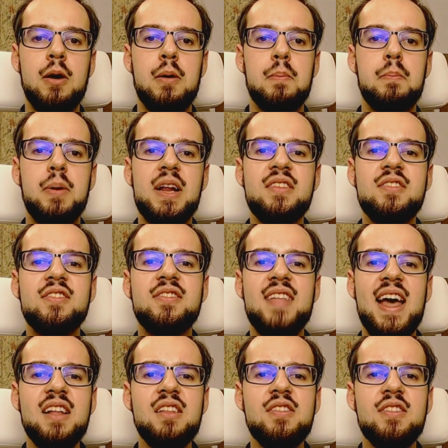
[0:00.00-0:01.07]
But
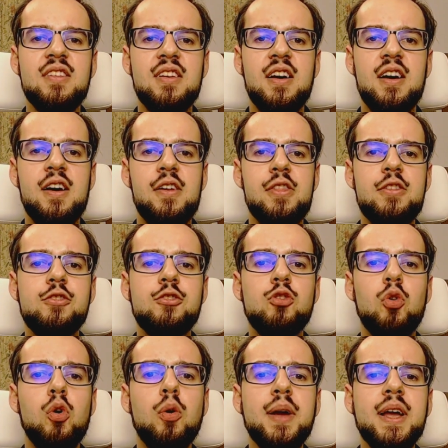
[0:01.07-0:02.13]
instead, the
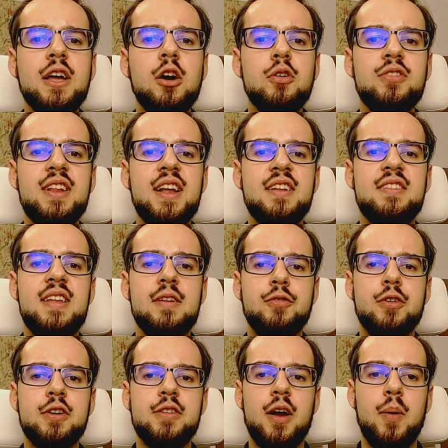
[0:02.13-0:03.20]
story goes in a
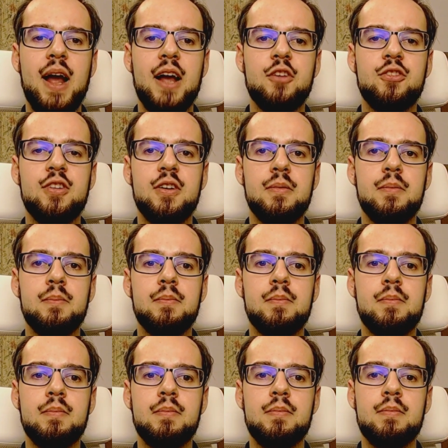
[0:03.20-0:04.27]
different direction.
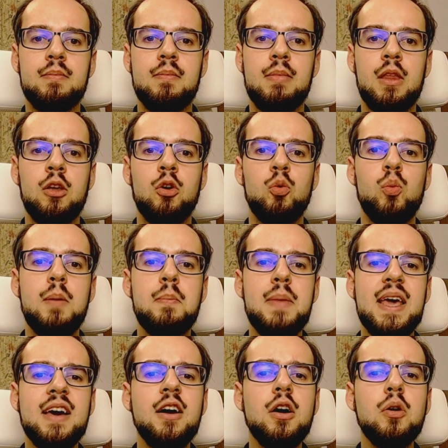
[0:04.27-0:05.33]
When
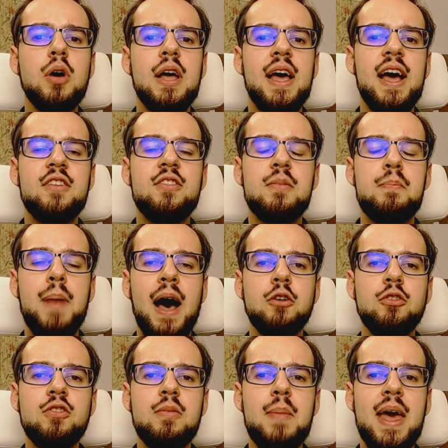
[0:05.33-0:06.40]
Miko is about
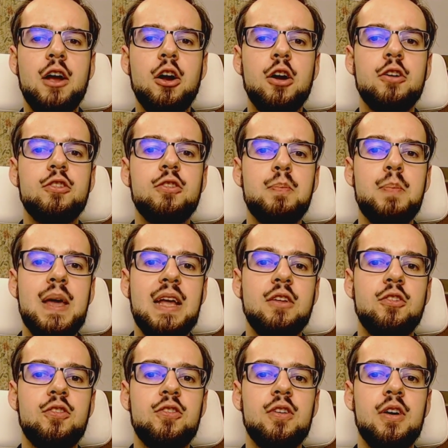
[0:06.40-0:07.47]
to make her
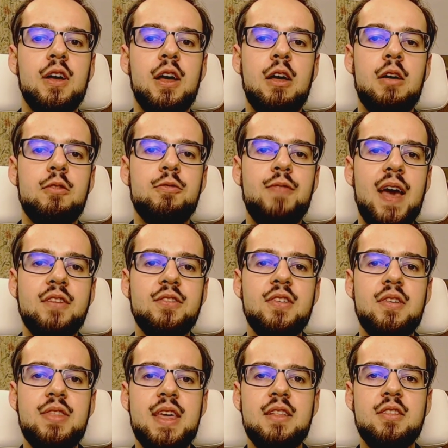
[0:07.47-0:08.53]
speech, facing
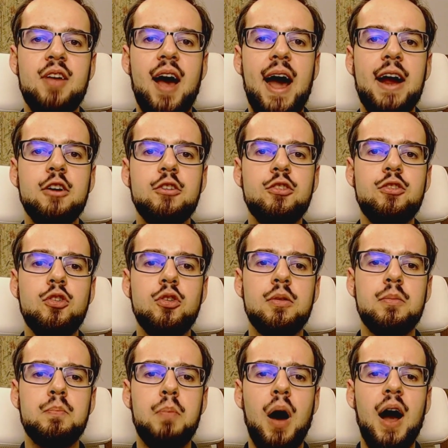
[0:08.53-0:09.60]
the entire
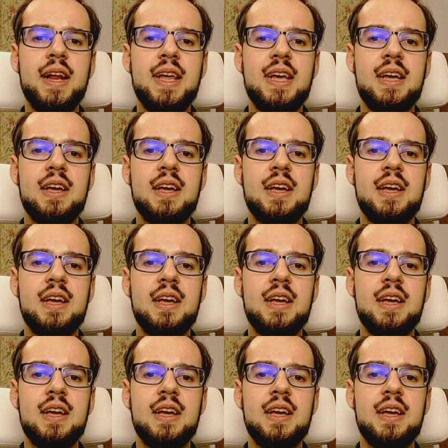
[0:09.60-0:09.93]
student body,